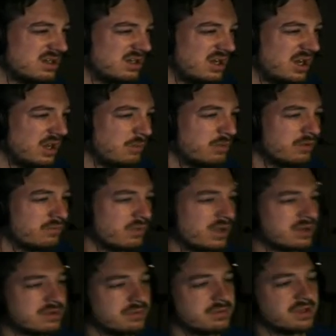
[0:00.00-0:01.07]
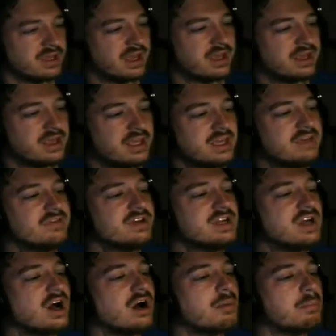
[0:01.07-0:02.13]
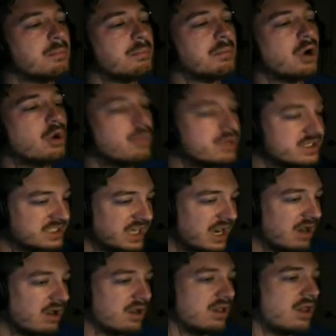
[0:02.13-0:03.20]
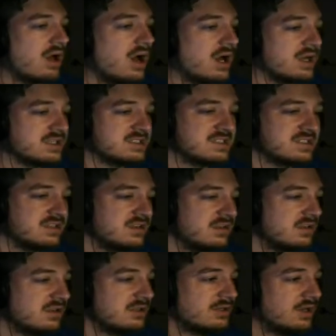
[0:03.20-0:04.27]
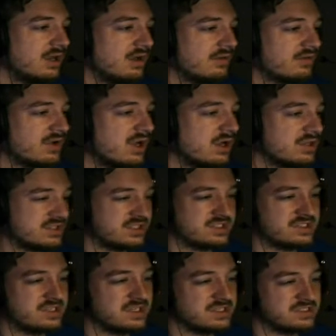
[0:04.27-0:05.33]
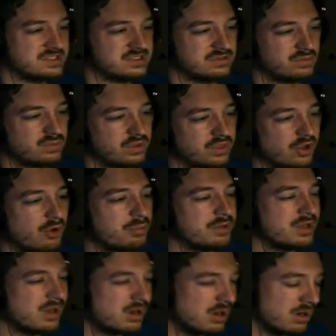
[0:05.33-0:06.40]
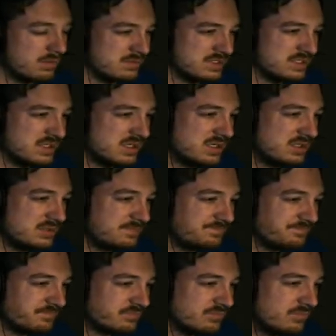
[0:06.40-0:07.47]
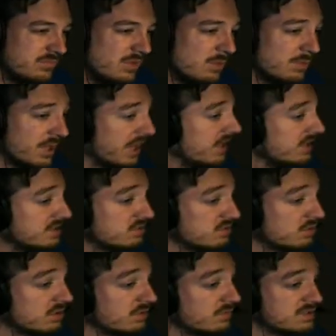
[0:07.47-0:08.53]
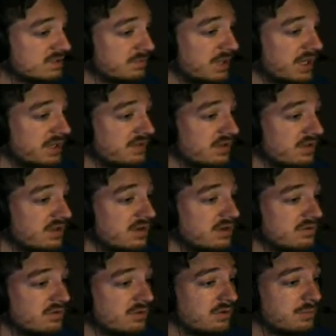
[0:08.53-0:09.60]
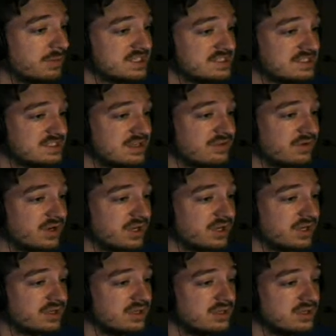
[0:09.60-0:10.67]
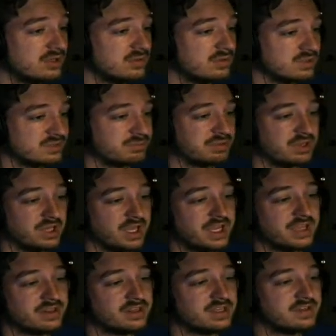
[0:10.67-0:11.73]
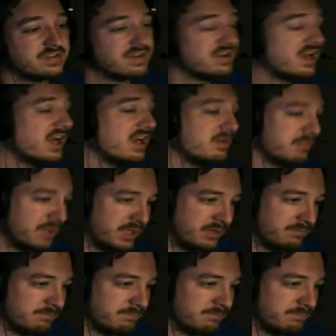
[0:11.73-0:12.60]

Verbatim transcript: I would have welcomed even a momentary loss of consciousness with open arms, but any sort of respite from my suffering was plainly denied me.